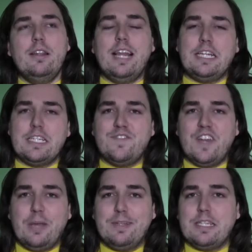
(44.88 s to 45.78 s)
Like, this
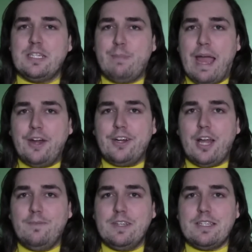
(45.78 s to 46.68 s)
video is inspired,
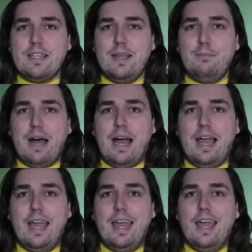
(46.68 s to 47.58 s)
obviously,
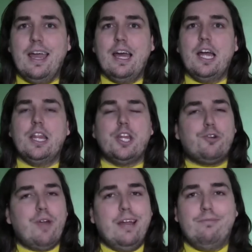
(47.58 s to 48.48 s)
by the
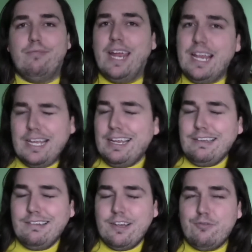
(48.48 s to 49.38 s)
great Raylene
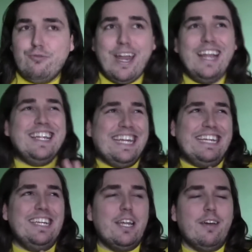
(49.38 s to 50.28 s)

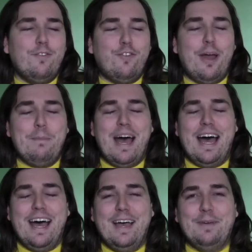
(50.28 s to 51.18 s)
from,
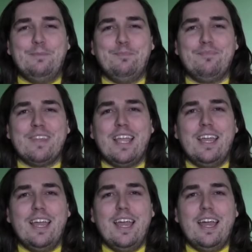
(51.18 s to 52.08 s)
I
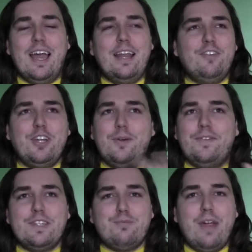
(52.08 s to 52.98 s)
never know
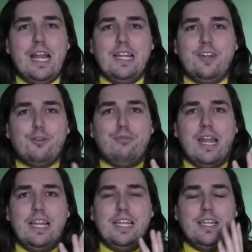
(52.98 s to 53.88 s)
if it's Raylene or
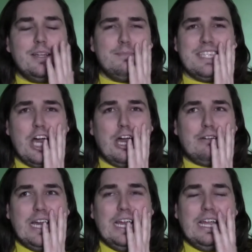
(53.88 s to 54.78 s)
Raylene, I'm
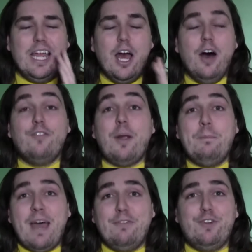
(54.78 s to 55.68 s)
sorry, from
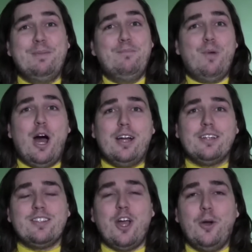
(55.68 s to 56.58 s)
Pet Food and
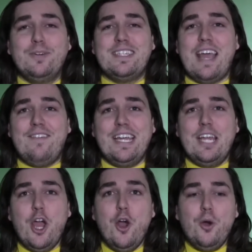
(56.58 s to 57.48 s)
Prongs
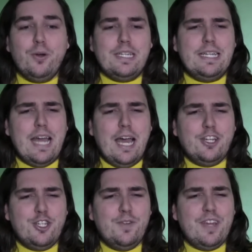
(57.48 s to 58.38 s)
07, who did
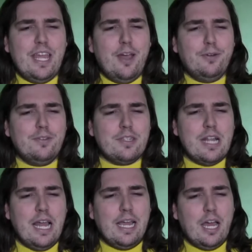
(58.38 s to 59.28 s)
two videos,
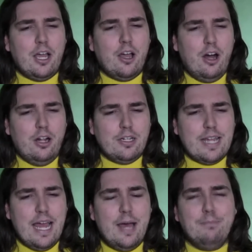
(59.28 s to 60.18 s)
like, called
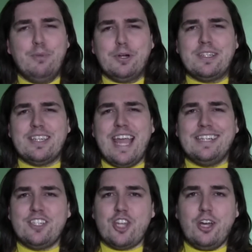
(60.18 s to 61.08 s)
Books
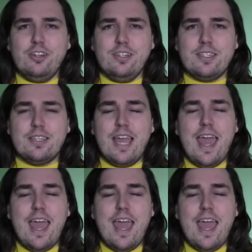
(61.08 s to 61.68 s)
and Songs.